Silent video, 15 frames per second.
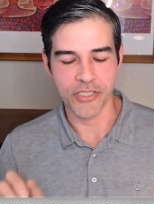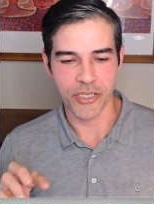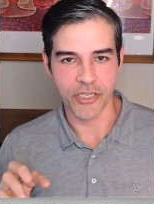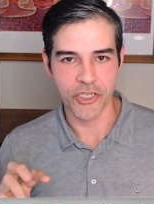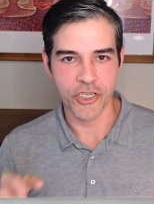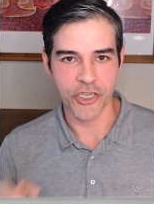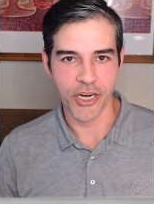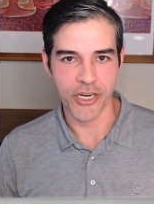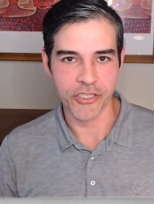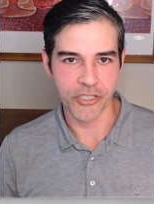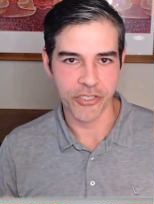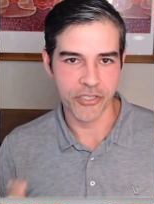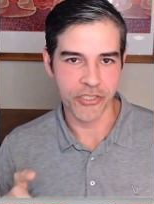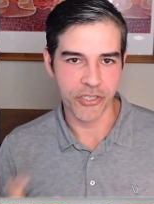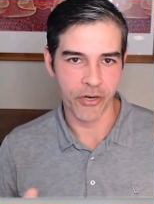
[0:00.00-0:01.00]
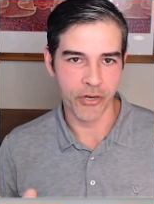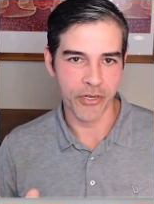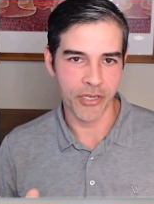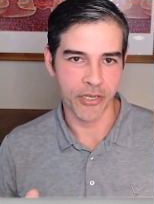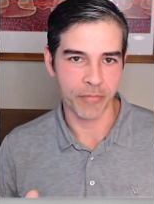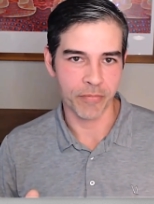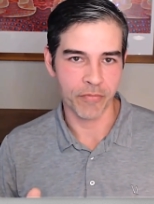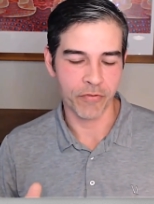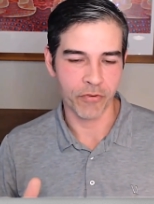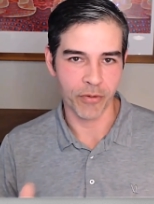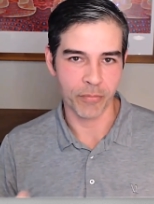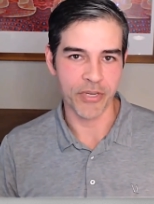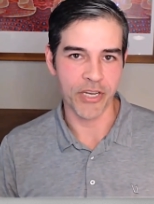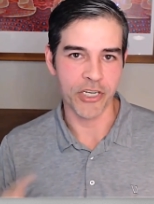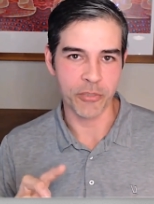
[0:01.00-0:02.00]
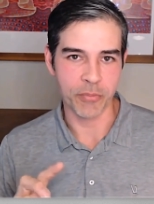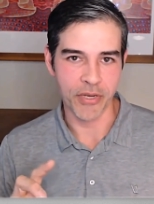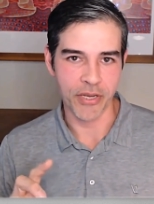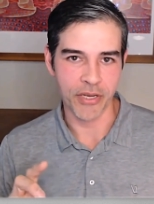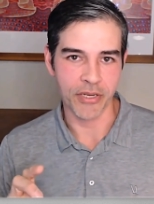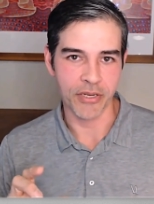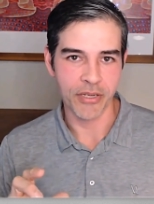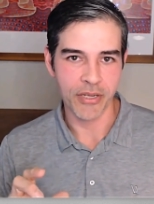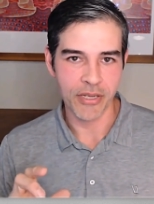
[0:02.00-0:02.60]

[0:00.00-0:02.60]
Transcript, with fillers: exchanges sodium for BHB.